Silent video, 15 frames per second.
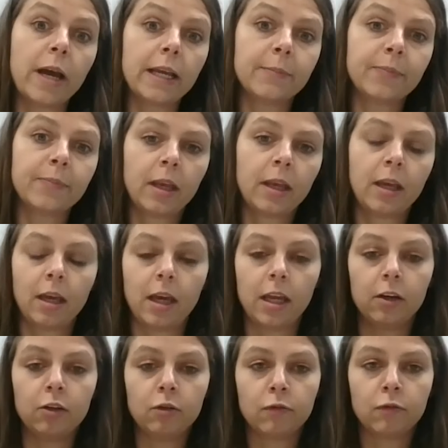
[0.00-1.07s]
way.
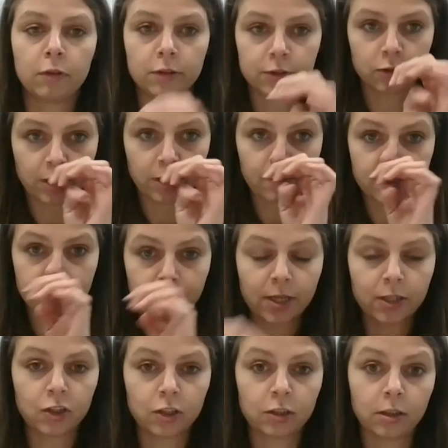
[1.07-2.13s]
And you've also, James,
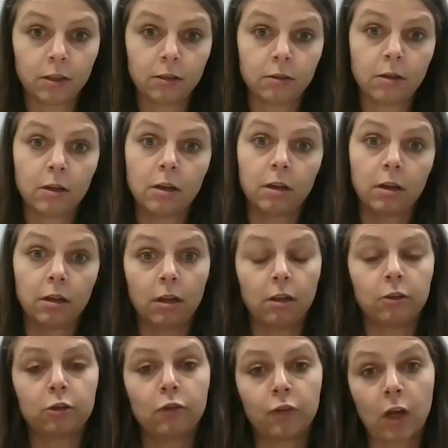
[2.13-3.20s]
mentioned that a
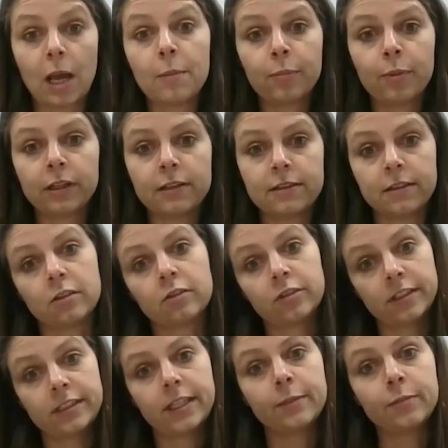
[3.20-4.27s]
lot of companies is on
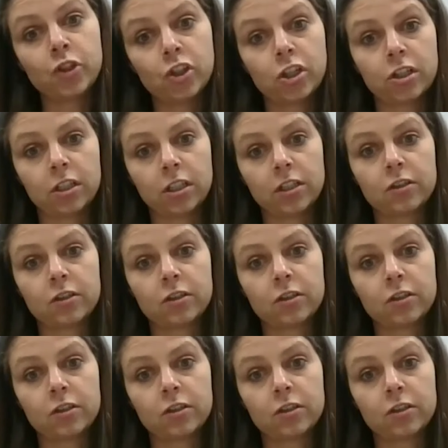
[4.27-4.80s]
the same journey.